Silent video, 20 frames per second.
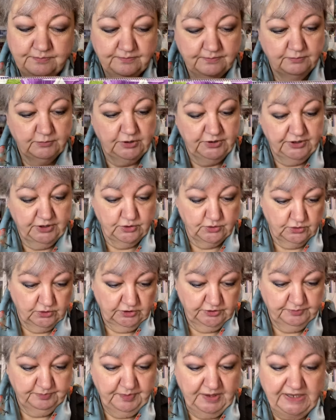What they're
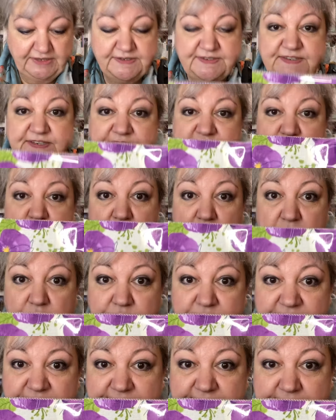called, pansies,
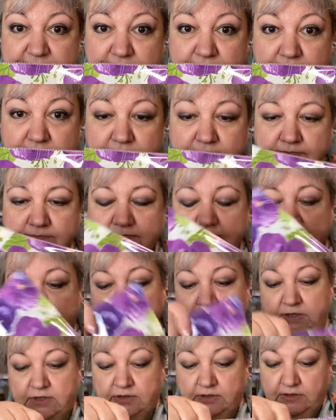posies.
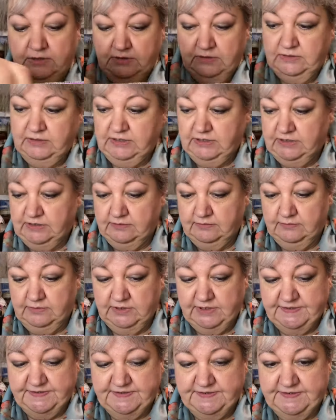Now
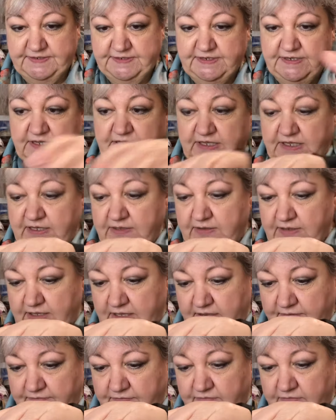let's see, I
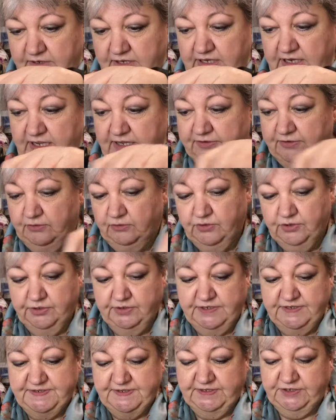haven't really had a look at
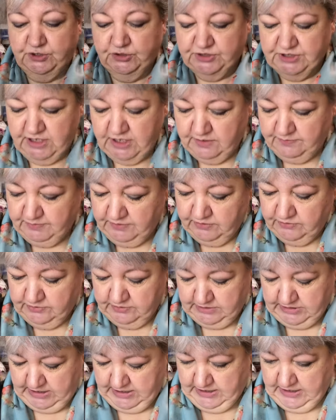this. It just came the other
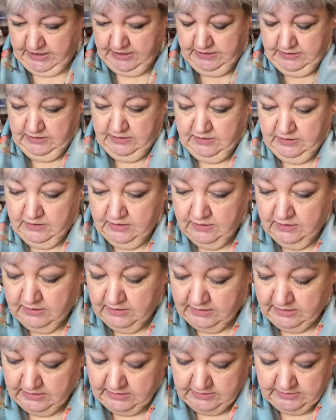day,
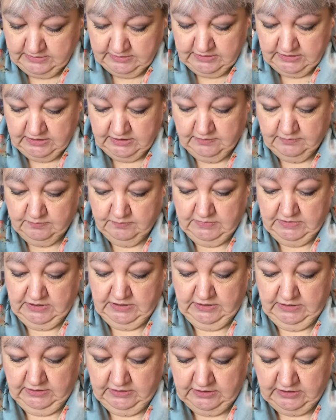and
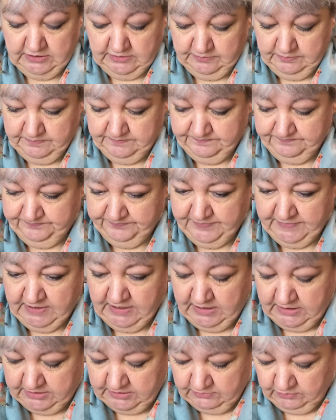you know,
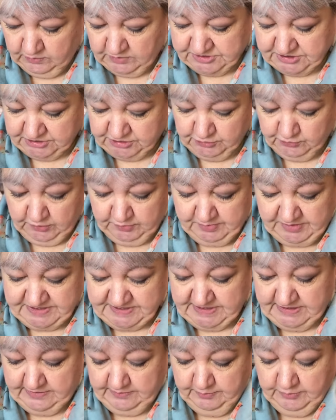I don't know what I do with my time,